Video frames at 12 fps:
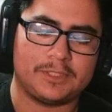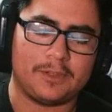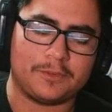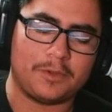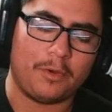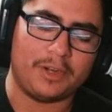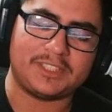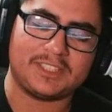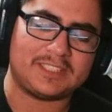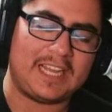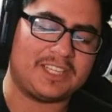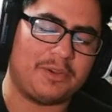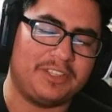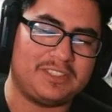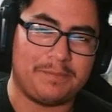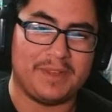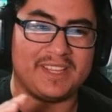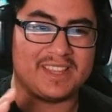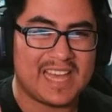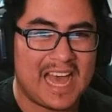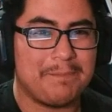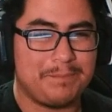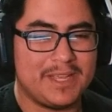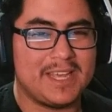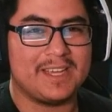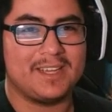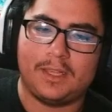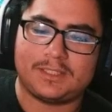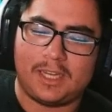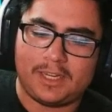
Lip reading: So of course it's not going to be that big. It's not